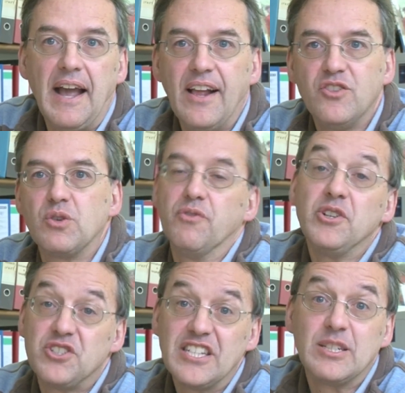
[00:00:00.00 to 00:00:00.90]
And so
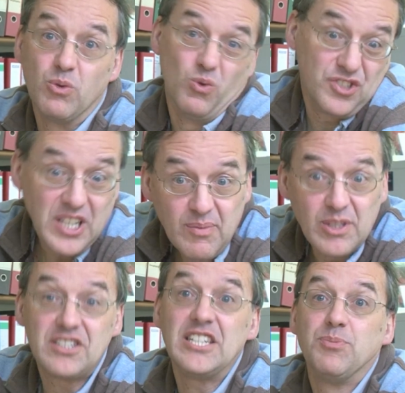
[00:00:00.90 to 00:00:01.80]
what
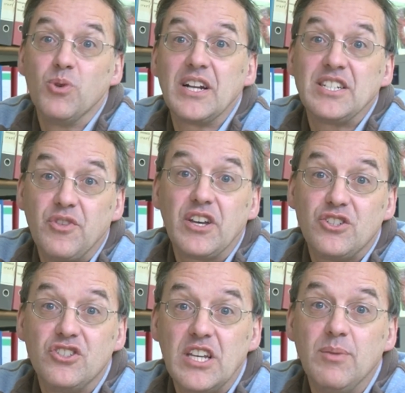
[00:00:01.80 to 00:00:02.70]
seemed a sensible
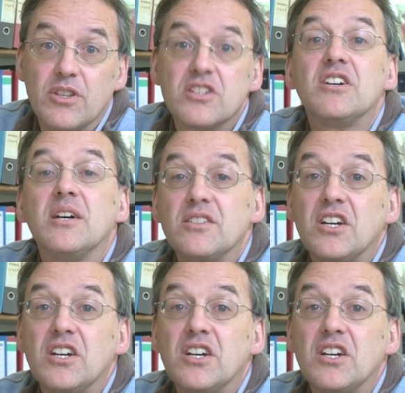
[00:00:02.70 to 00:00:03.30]
classification scheme at the